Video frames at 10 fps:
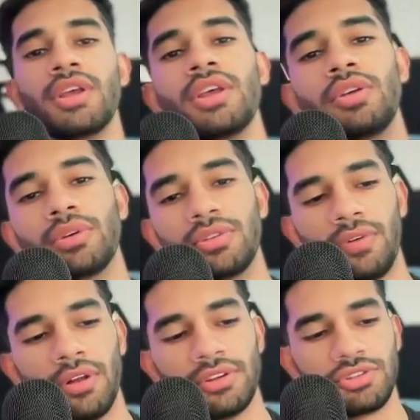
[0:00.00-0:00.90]
You want to
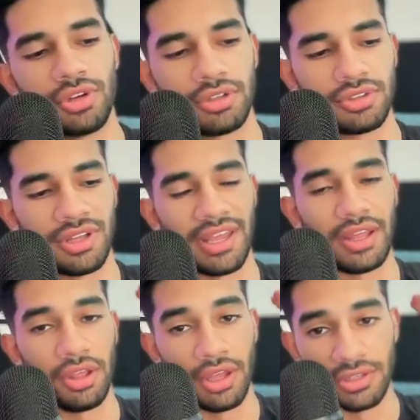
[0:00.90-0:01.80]
follow the structure
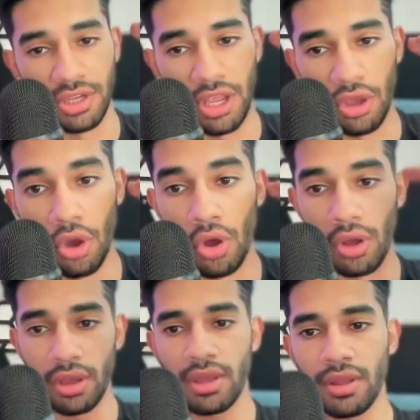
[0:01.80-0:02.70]
that is a
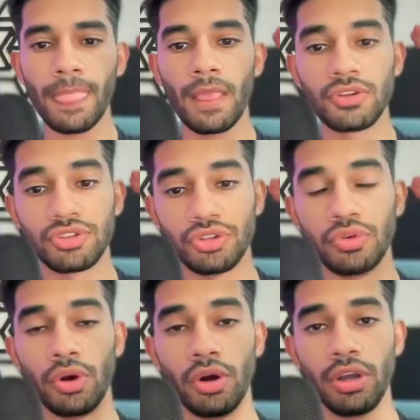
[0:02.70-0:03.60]
hook. So
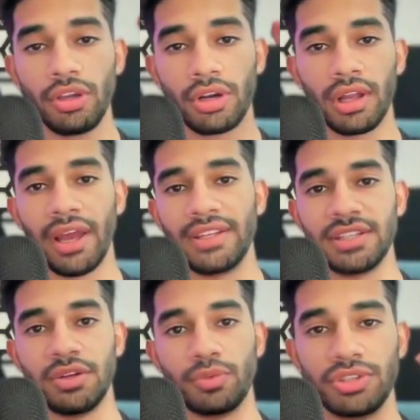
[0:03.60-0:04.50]
you hook your
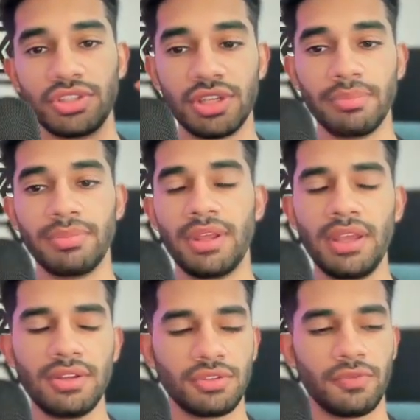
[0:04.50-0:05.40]
clients in with
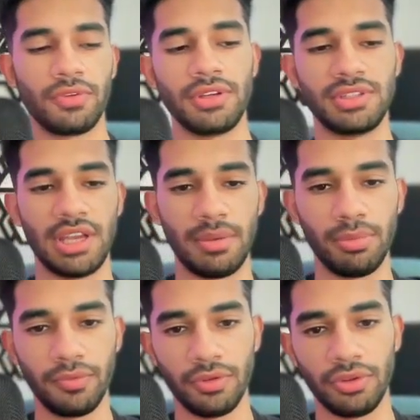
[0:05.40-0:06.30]
something. So for
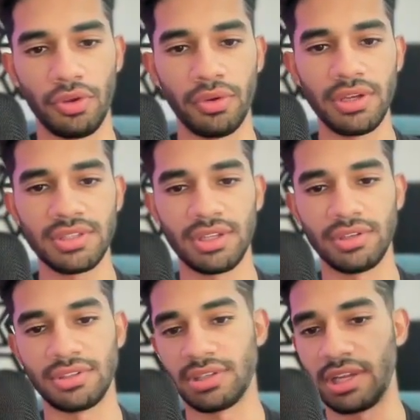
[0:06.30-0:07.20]
example, if you noticed,
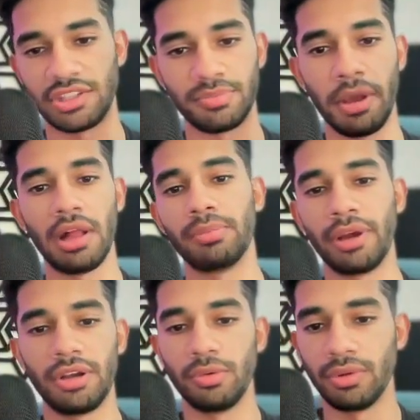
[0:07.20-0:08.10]
there's like Smile
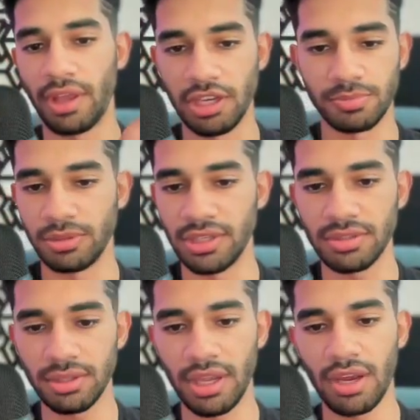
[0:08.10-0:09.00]
Brighter with expert
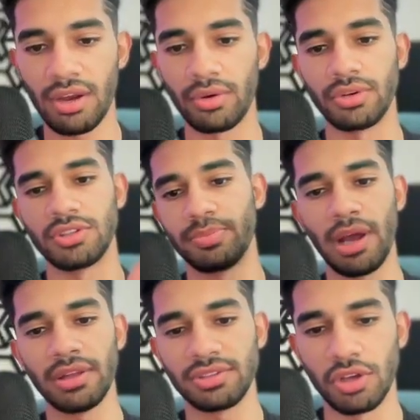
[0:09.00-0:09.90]
dental care, or
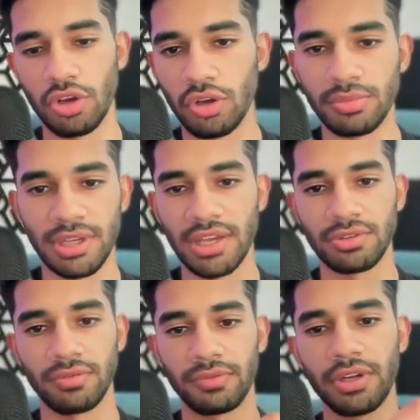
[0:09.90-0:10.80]
spotless homes,
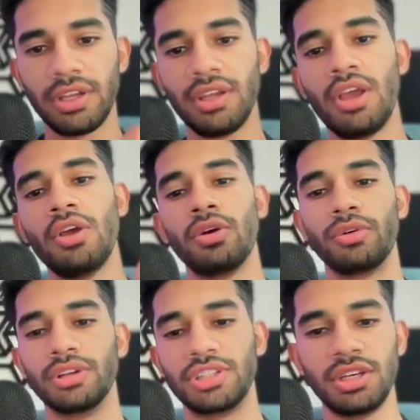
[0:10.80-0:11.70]
hassle-free,
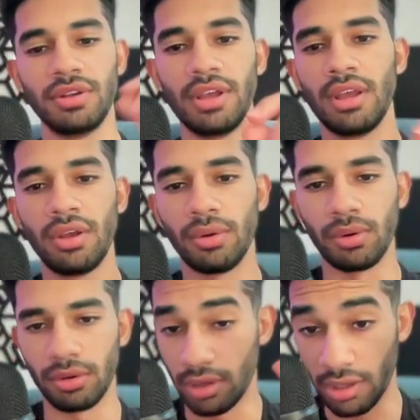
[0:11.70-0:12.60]

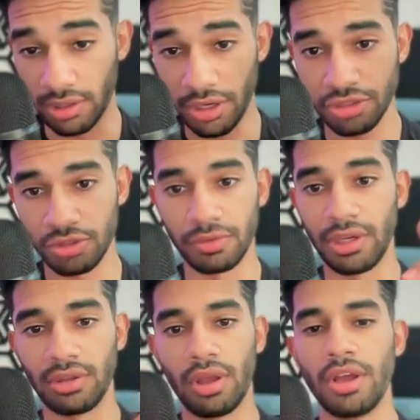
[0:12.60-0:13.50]
or lush
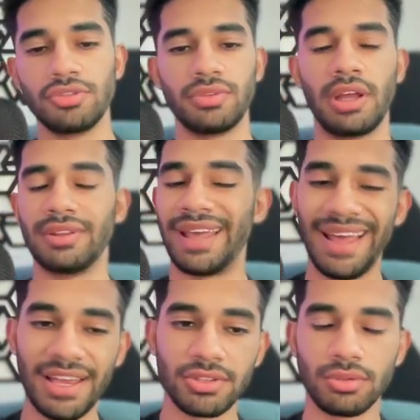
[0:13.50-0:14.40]
green lawns without the
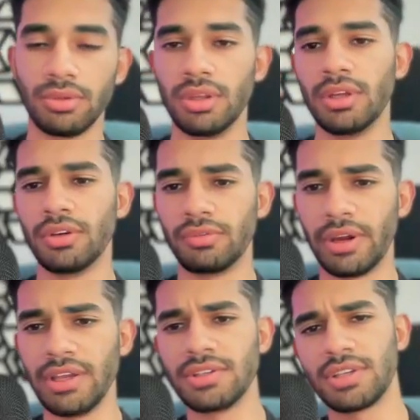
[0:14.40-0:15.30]
hassle,
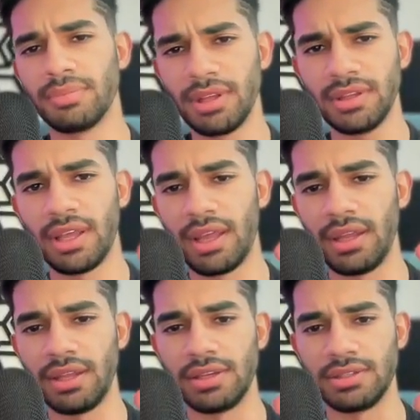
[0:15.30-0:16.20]
right? Something
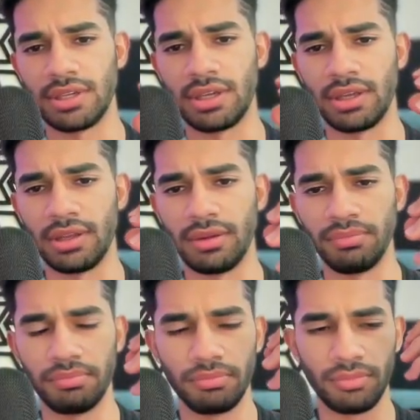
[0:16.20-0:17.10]
that is
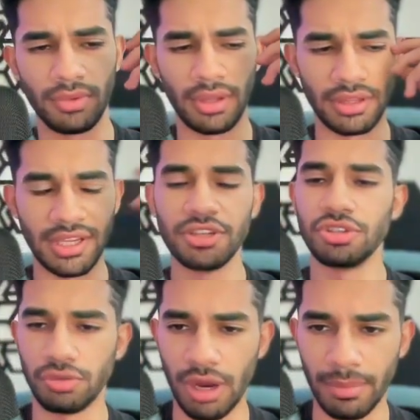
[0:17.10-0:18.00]

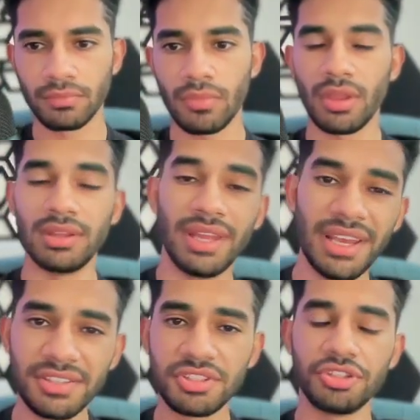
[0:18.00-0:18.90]
attention grabbing.
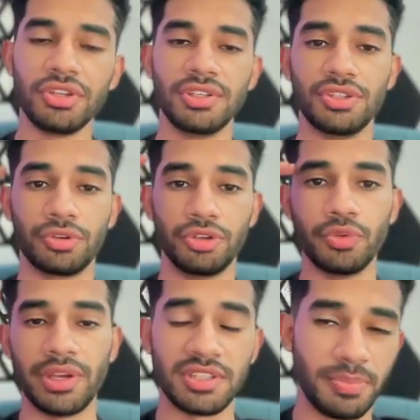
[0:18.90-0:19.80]
Next is your
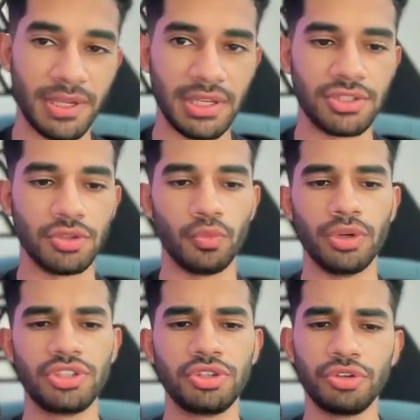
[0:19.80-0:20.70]
USP. So
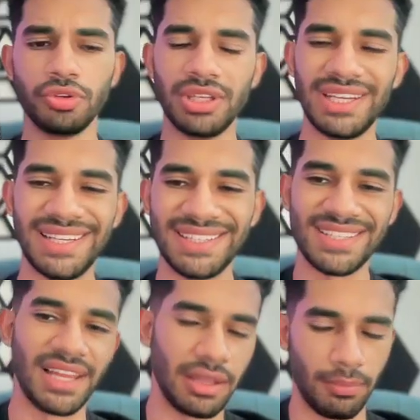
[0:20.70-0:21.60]
what's your unique
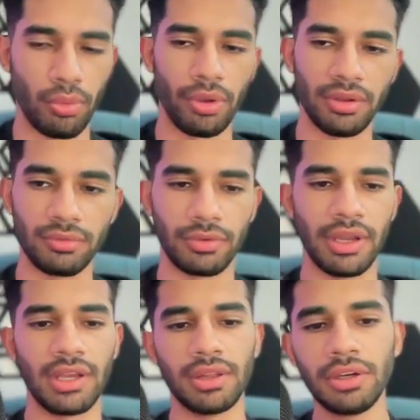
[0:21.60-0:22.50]
selling point,
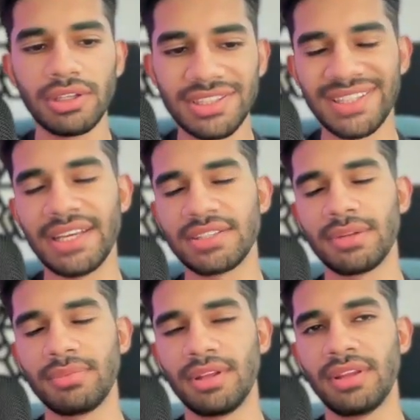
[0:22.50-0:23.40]
right? Clearly state
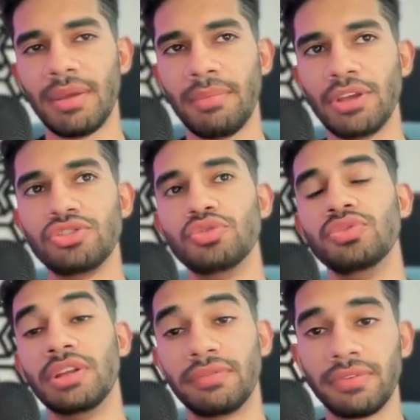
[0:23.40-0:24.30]
something that makes you
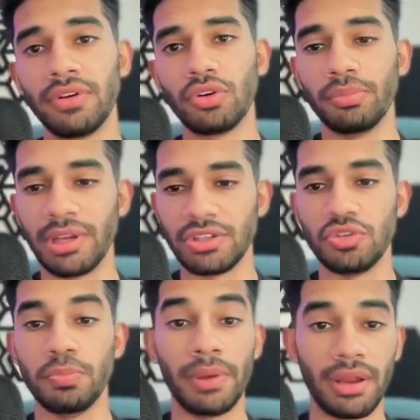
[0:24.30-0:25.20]
different or makes
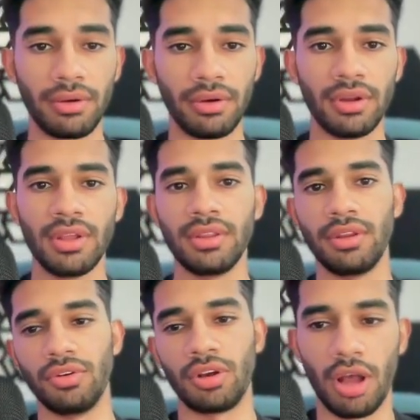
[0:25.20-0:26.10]
you better
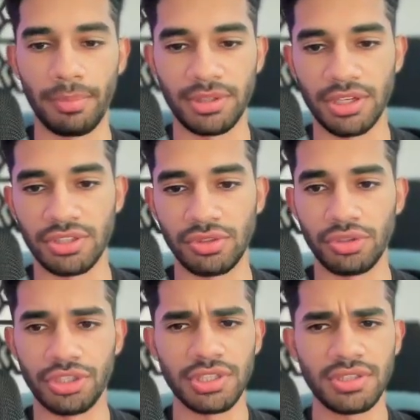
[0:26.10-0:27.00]
than your competition,
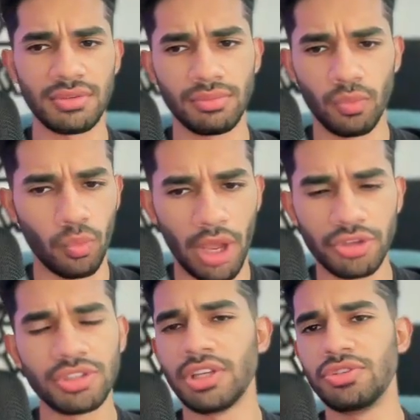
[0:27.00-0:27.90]
or just why
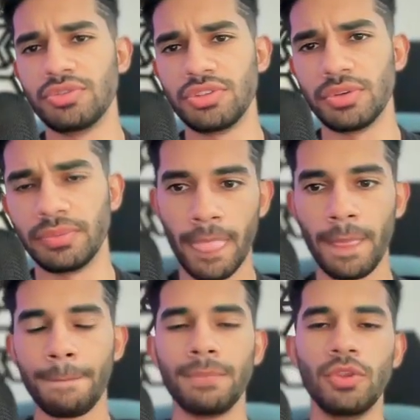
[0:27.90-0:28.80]
should they choose you?
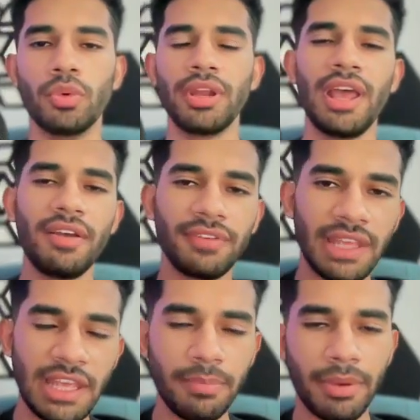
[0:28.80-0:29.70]
You want to have
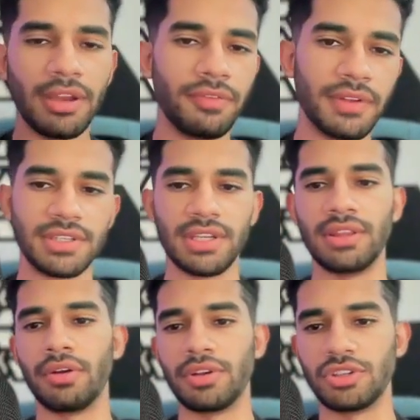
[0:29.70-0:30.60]
key benefits
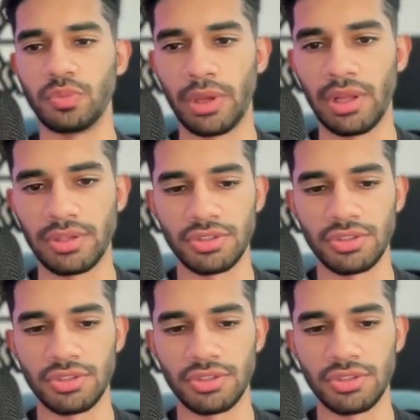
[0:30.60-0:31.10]
in there as well.